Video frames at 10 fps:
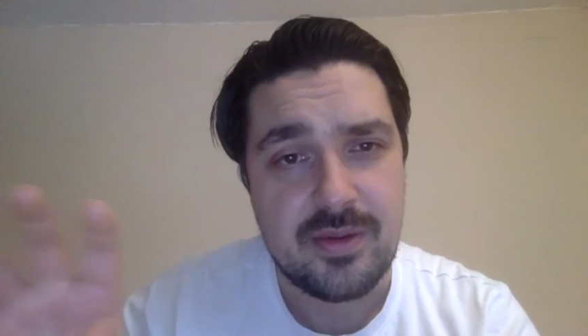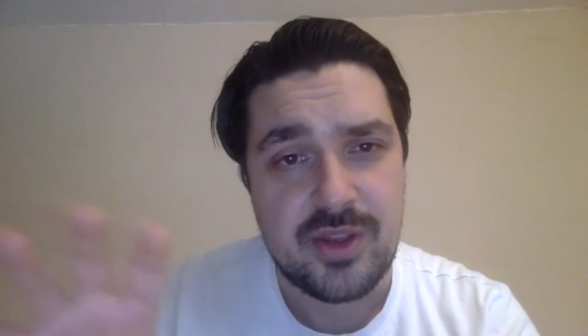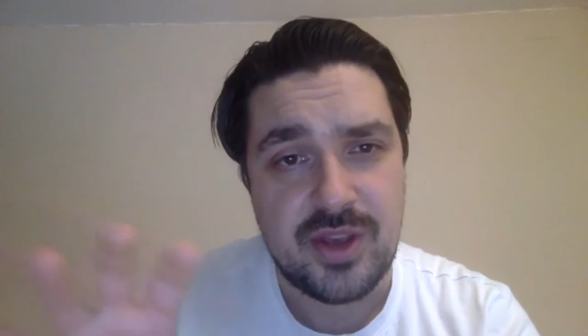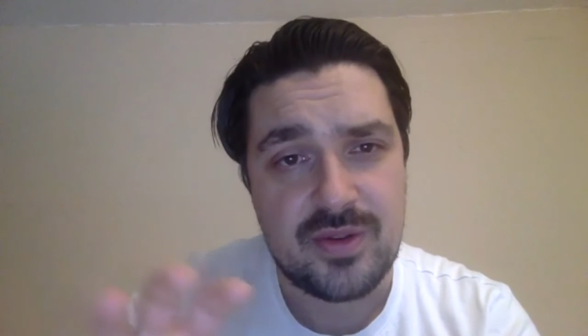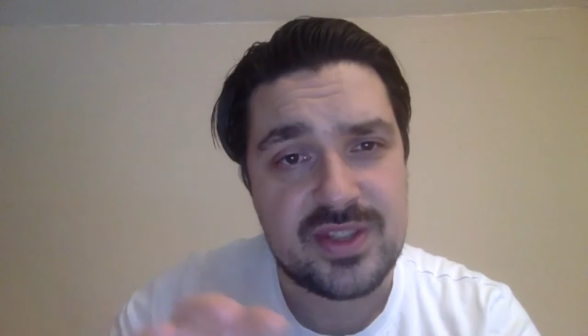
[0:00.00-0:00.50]

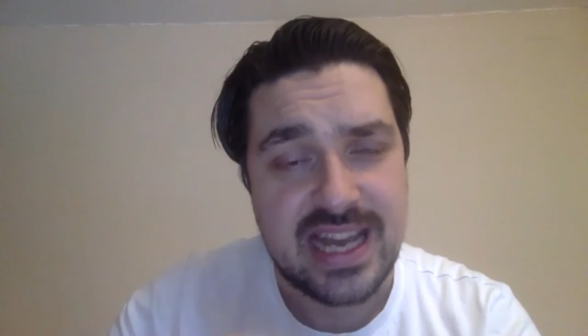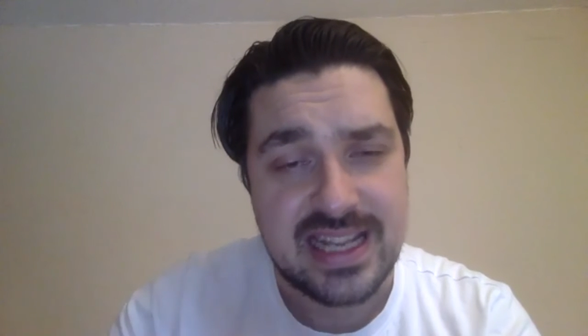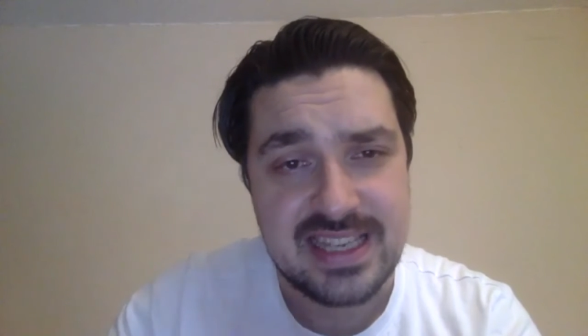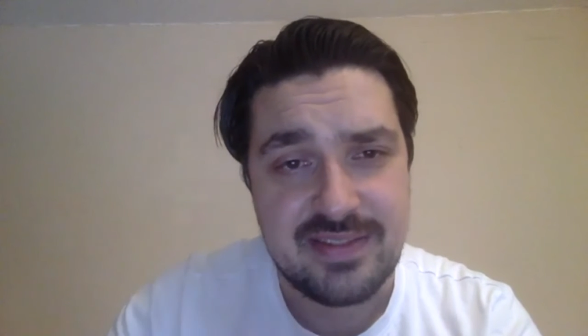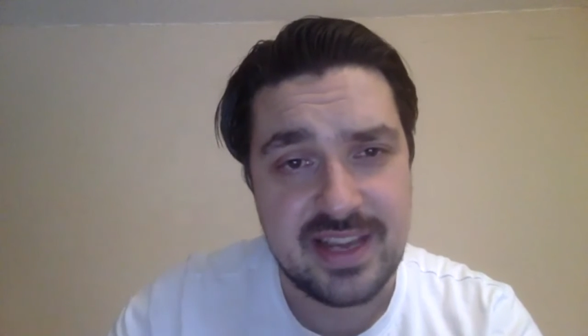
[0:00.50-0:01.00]
use the
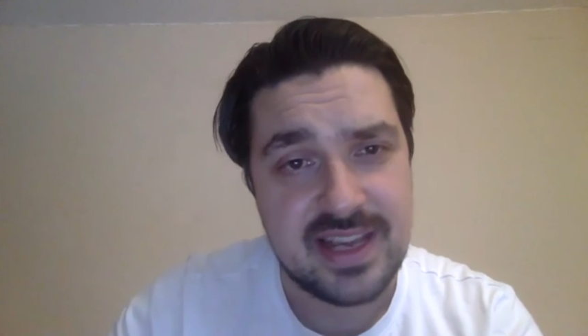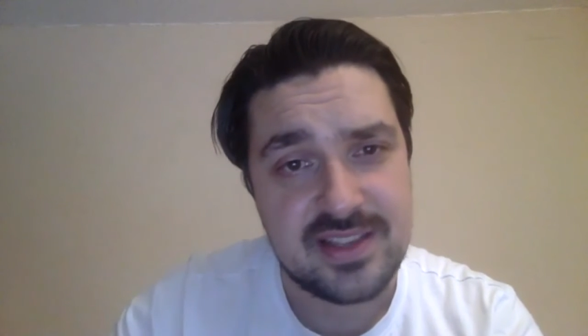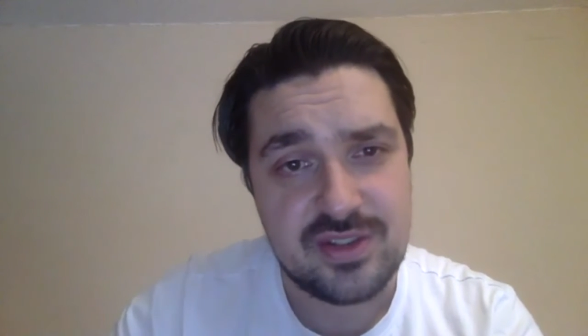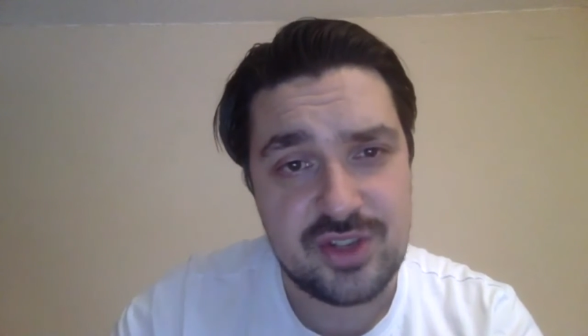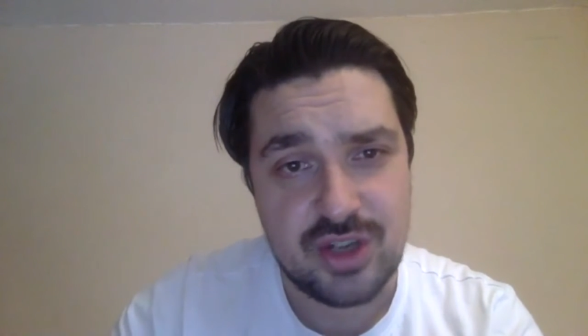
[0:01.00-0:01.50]

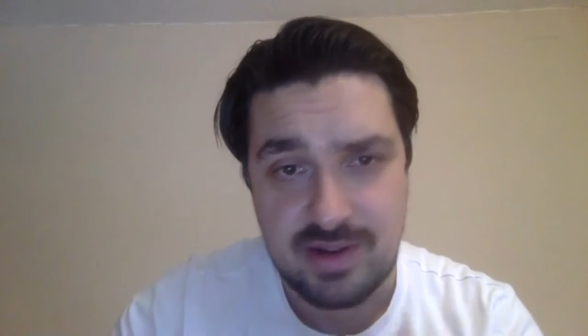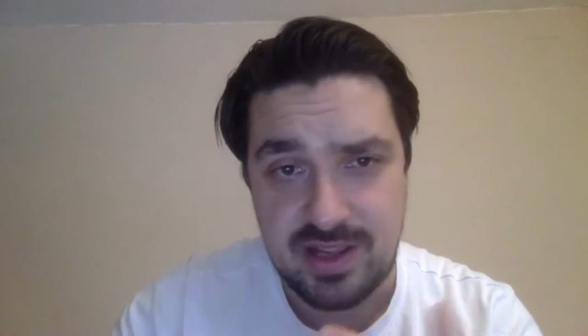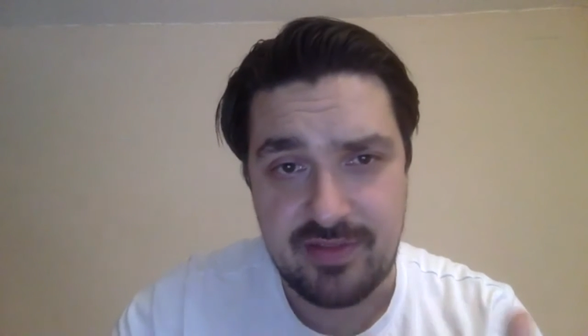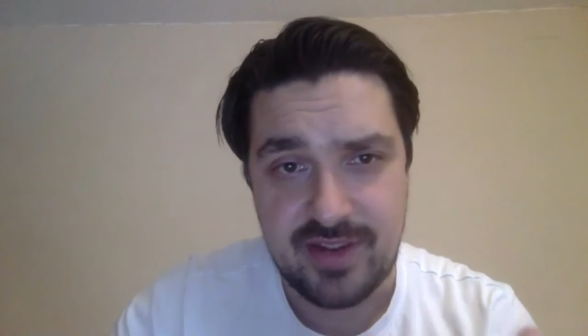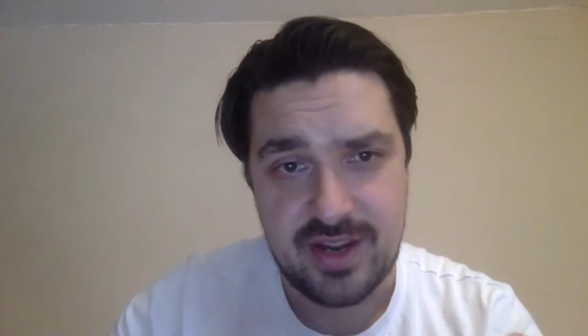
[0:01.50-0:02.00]
activities
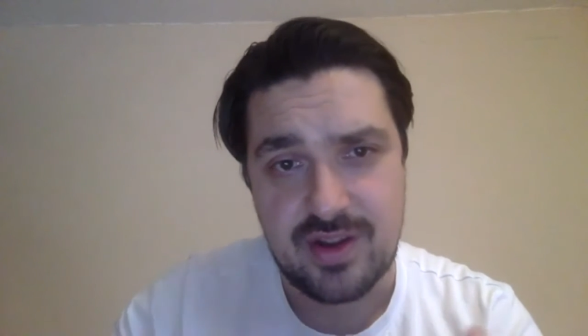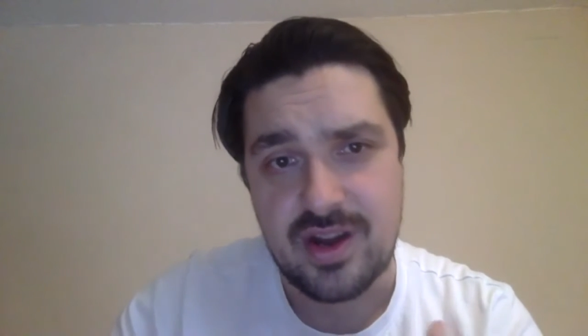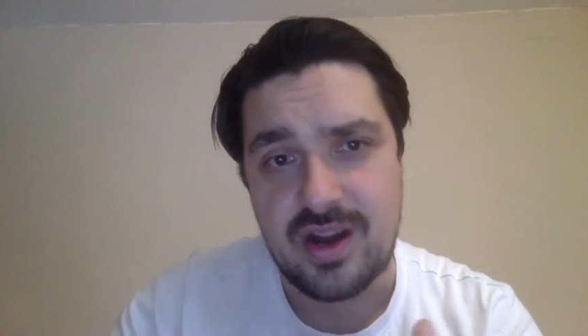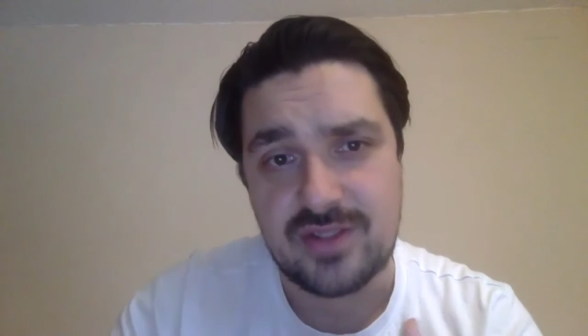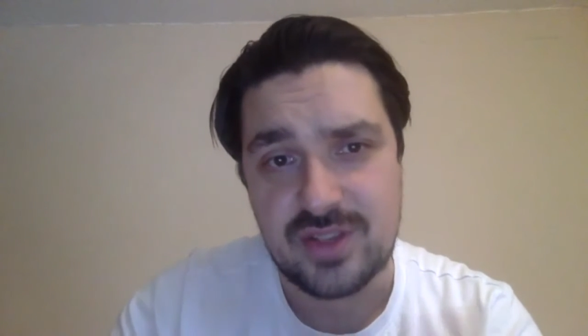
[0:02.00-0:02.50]
during the video
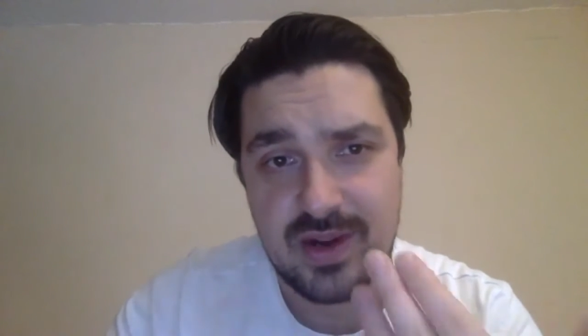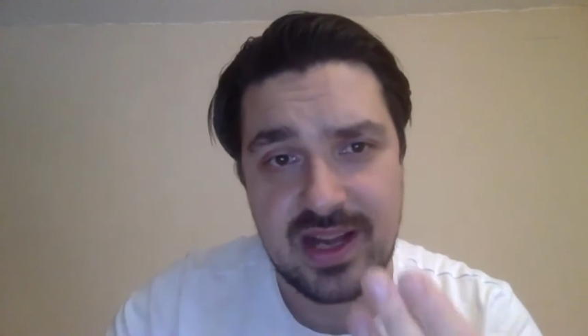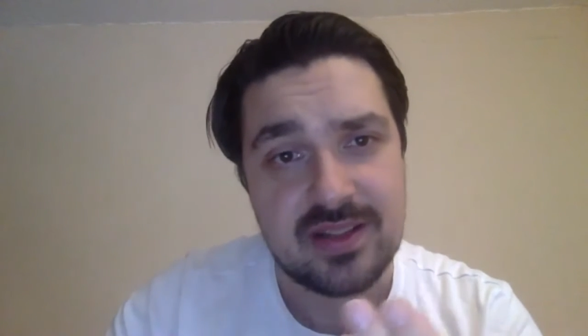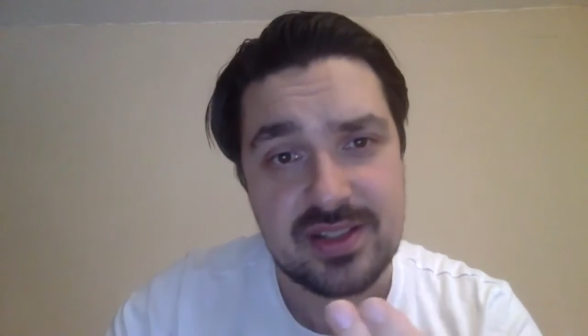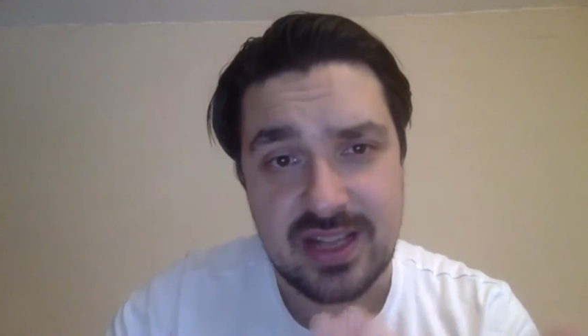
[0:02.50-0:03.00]
calls as well.